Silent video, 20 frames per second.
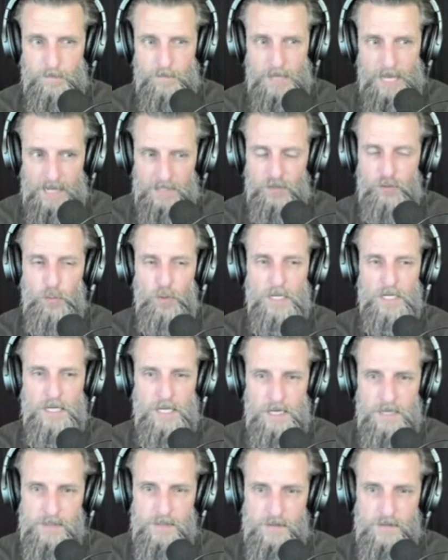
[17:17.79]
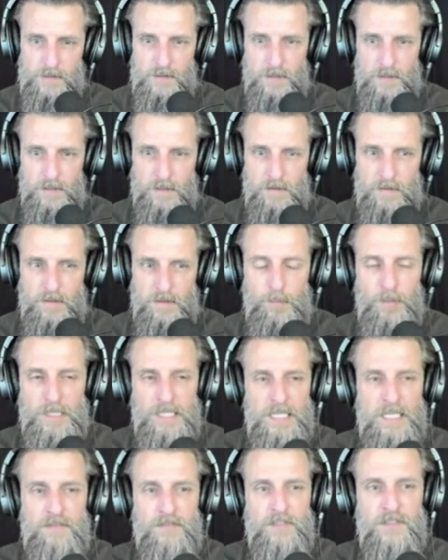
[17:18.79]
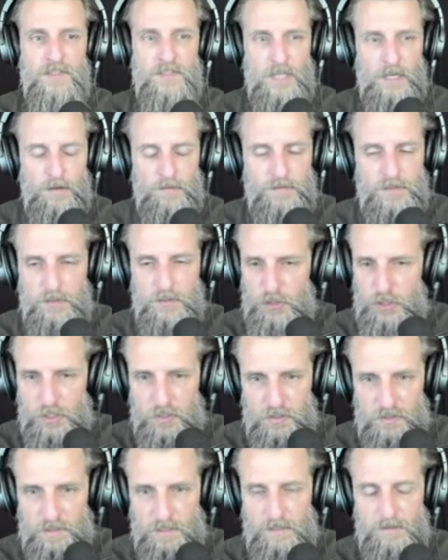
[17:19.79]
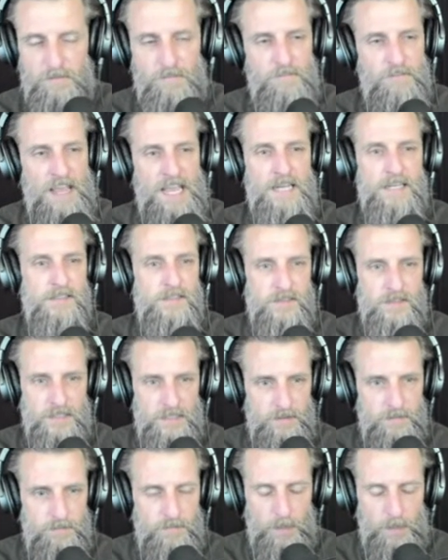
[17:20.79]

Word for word: That's what it is. The belief itself is just fantasy,